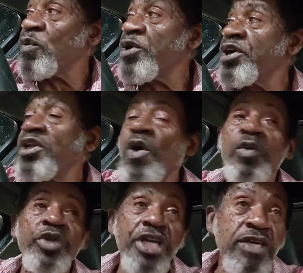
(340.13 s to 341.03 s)
working
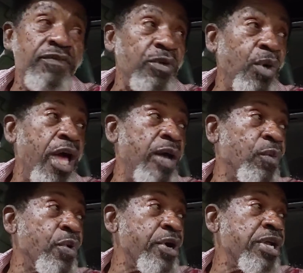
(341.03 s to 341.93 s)
on evil
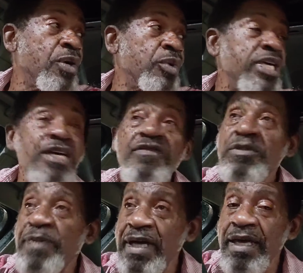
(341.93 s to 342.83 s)
and working on
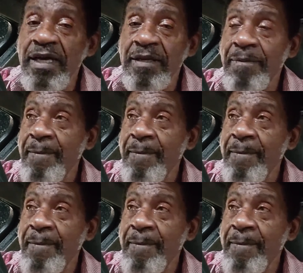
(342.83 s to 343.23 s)
evil's plan.